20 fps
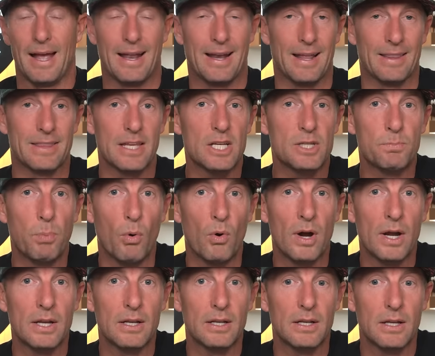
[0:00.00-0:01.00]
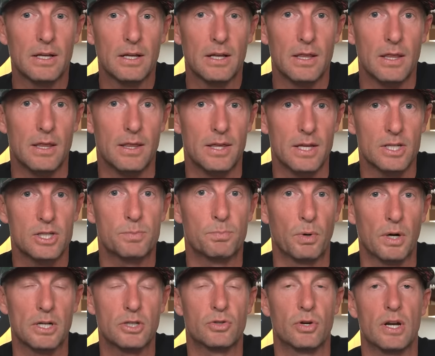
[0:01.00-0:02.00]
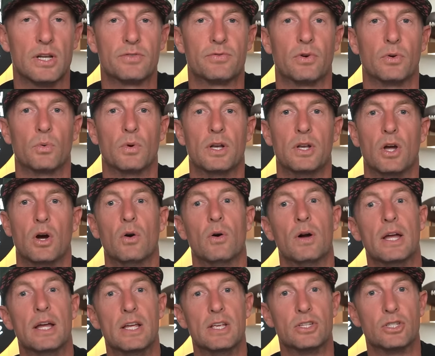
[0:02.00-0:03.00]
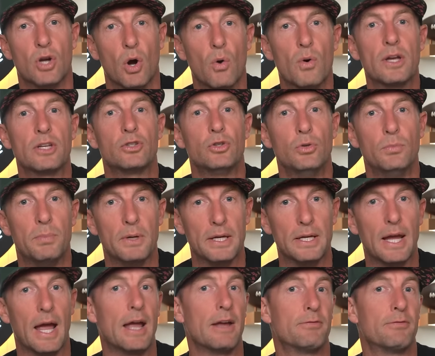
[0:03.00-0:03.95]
And at this point, this spring transfer window is going to be